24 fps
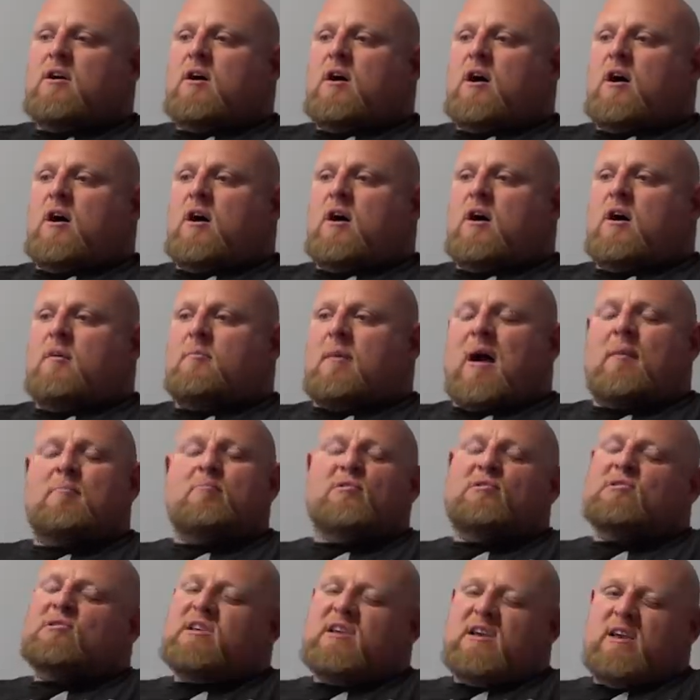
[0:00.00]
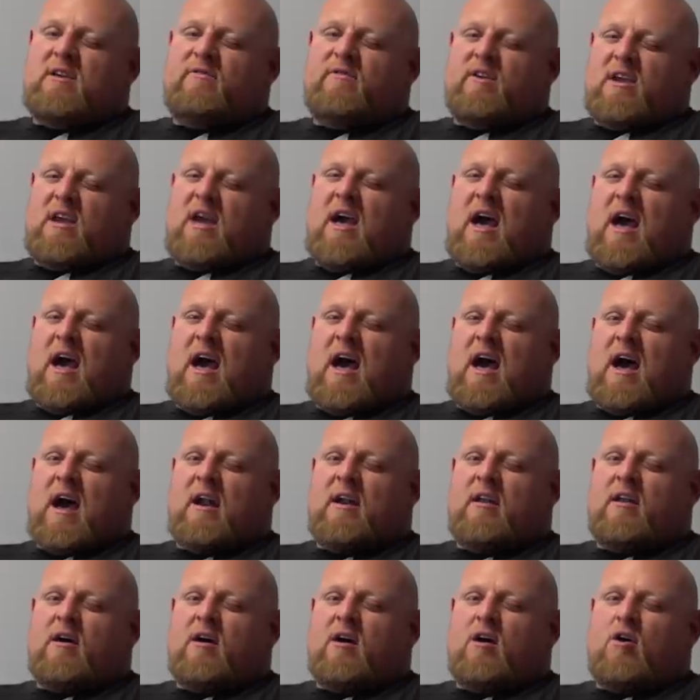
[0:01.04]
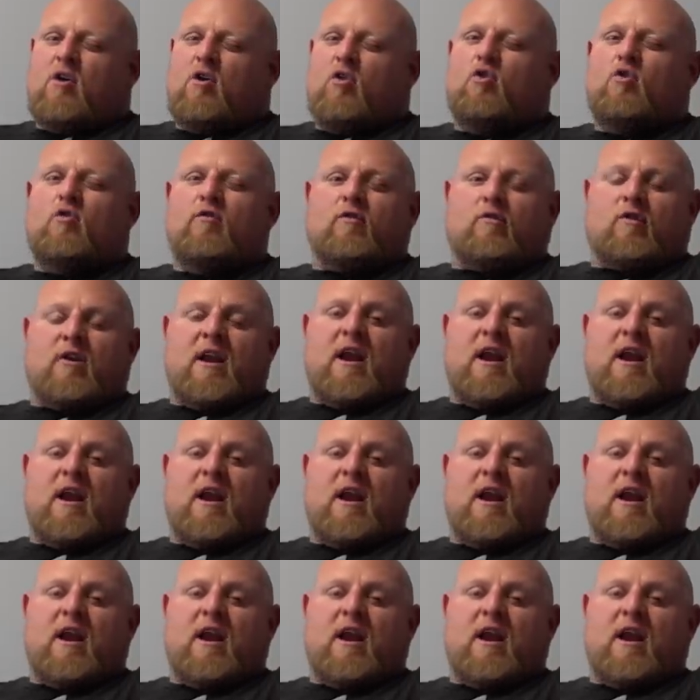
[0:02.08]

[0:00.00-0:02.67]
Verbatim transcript: Um, I believe he had over an